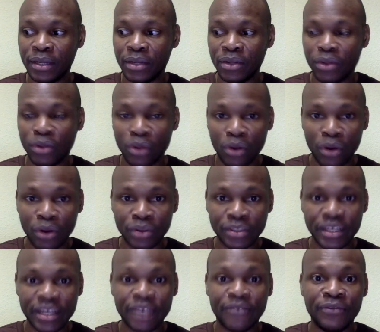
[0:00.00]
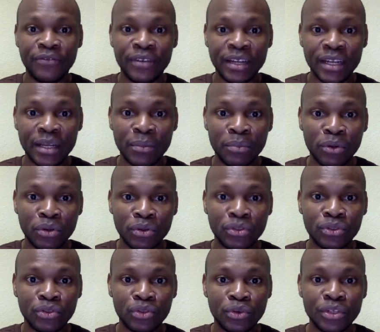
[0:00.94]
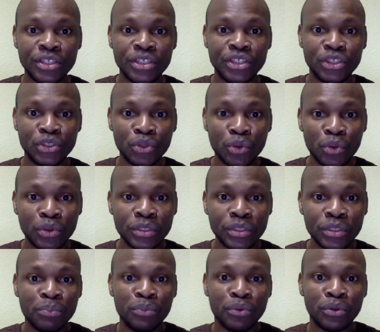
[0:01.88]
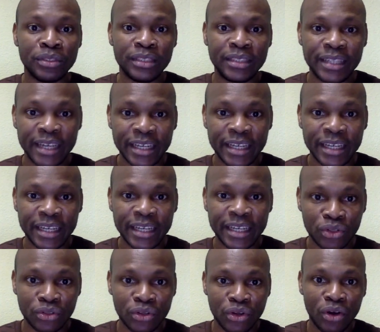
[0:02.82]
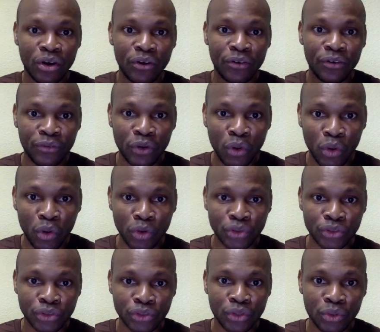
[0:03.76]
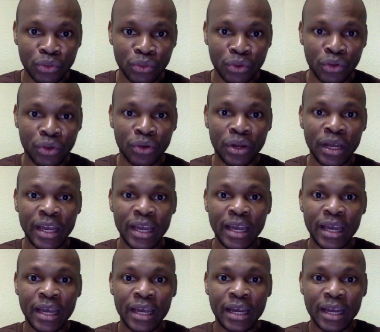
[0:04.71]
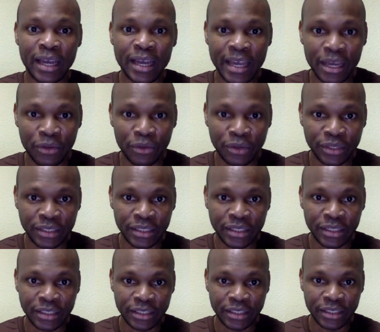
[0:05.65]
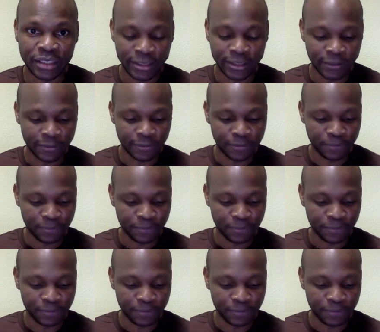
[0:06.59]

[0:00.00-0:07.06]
laws available to ensure the protection of cultural heritage